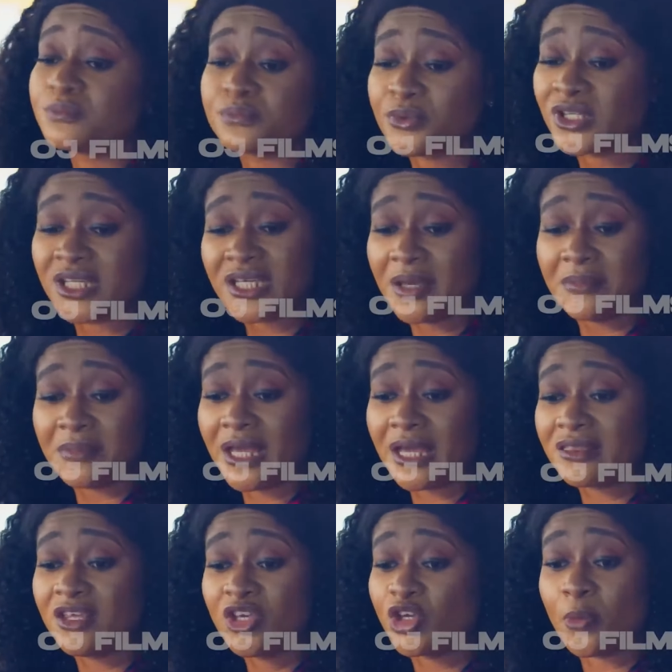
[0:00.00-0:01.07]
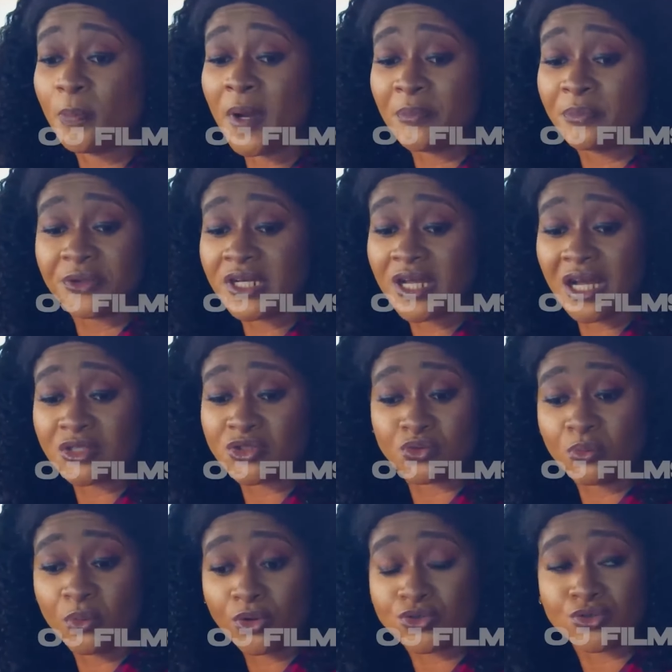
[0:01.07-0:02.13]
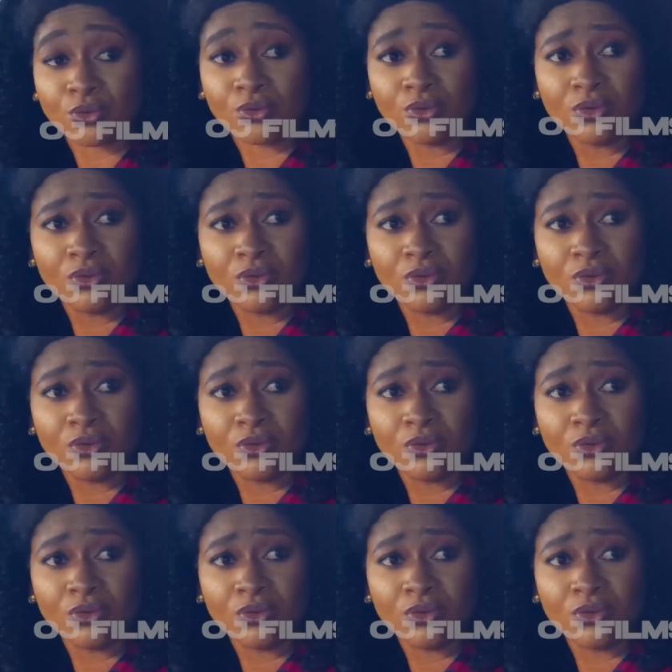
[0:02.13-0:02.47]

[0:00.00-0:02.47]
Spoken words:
Brother Yemi, I think you're pampering her too much.